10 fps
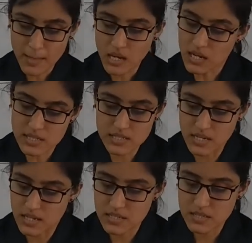it
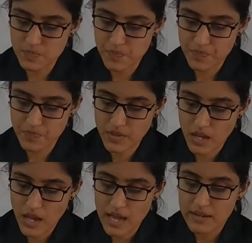says
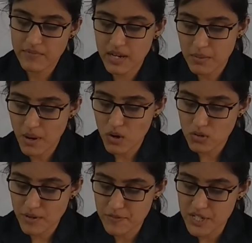when
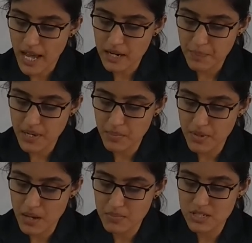amount of share
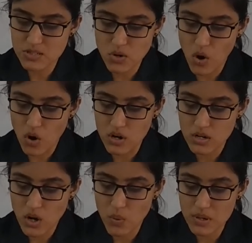premium is
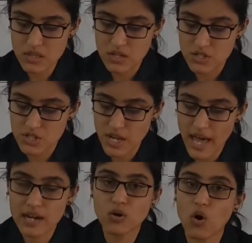called with
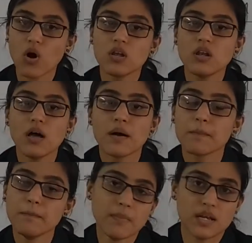share call
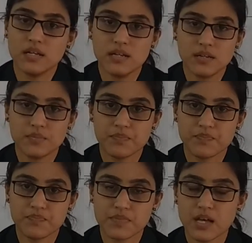money.
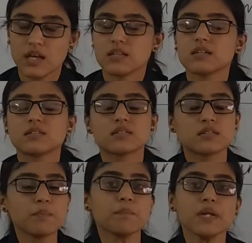This
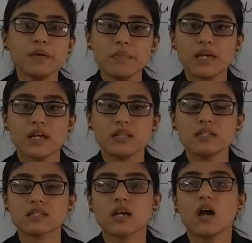simply
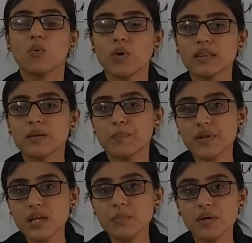means when the
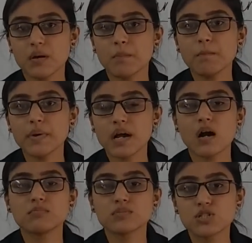premium
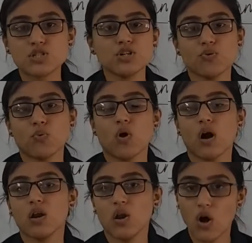becomes due
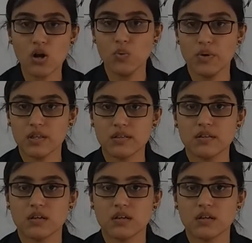along with